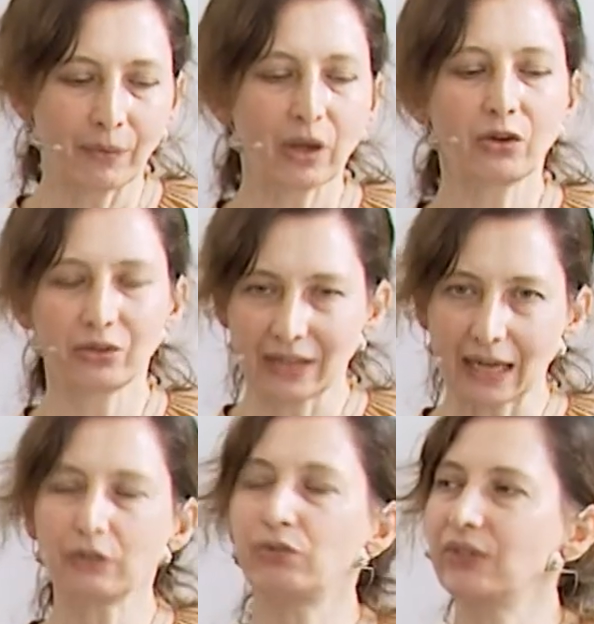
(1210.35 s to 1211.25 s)

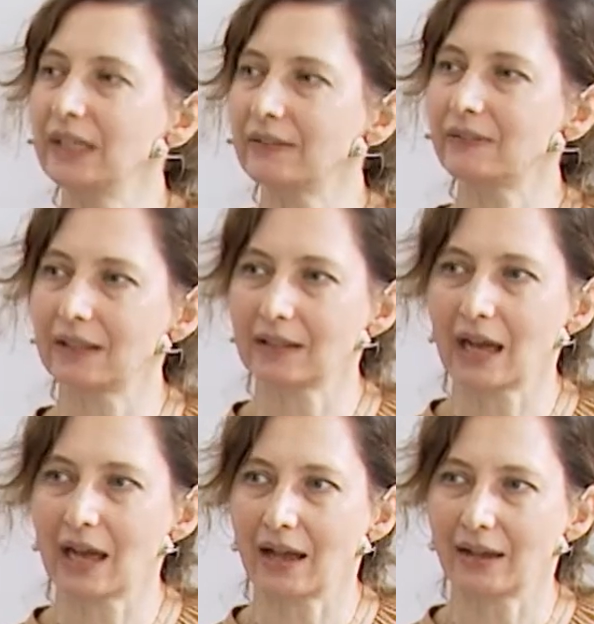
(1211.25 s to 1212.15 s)
connect fields that
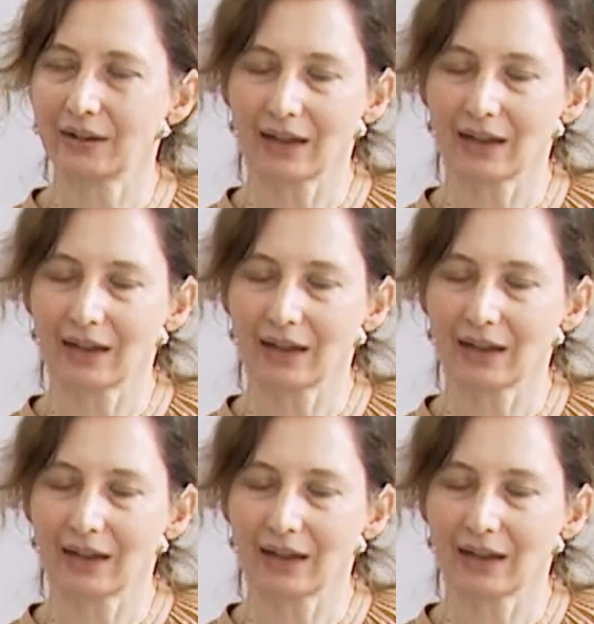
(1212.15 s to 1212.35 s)
are